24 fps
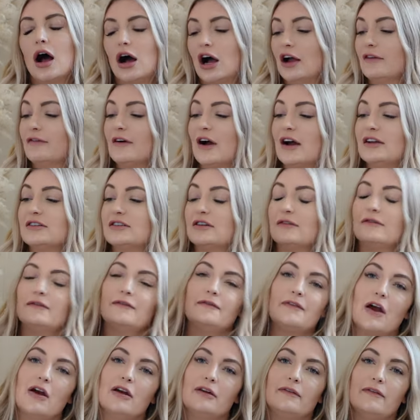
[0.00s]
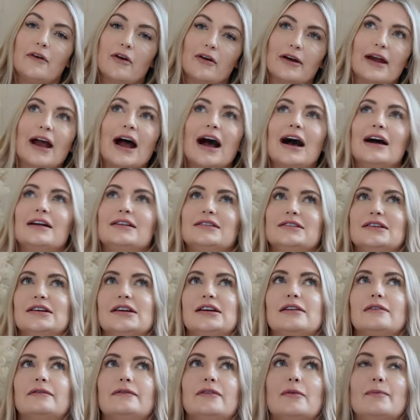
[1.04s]
I find it very, very
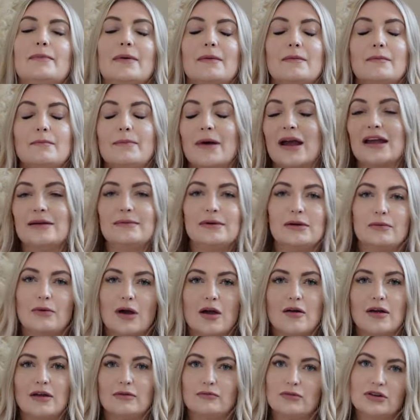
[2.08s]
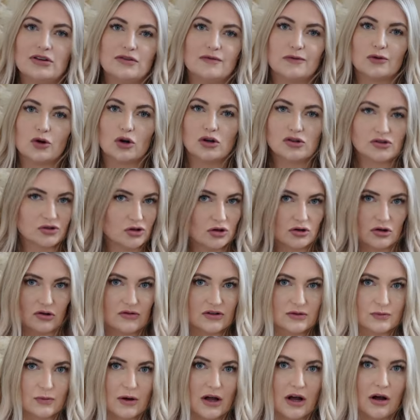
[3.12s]
handy for baby wearing when you've got a toddler
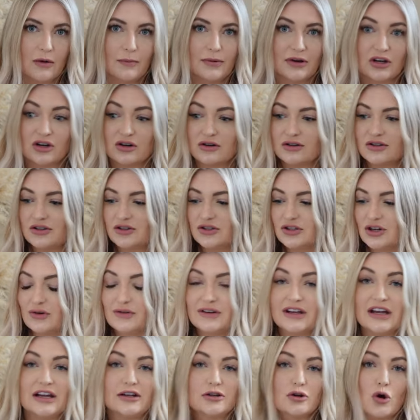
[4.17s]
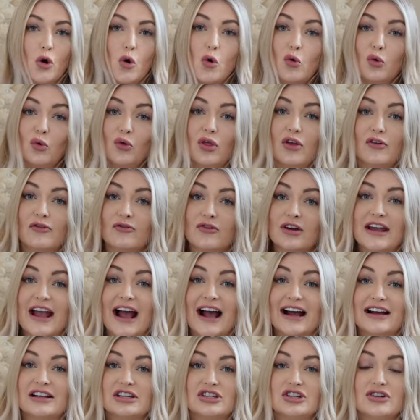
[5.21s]
as well, because you need all the free
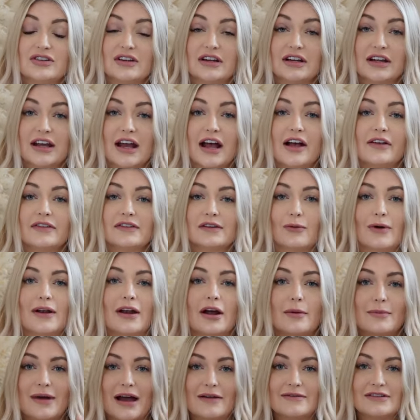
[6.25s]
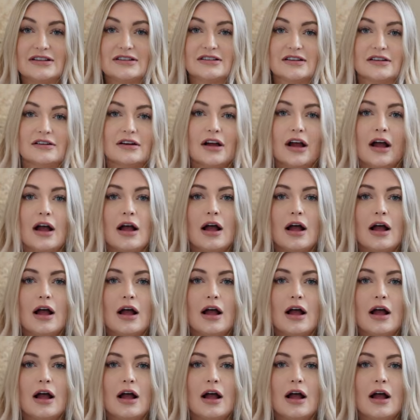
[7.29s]
hands you can get. So when I'm having to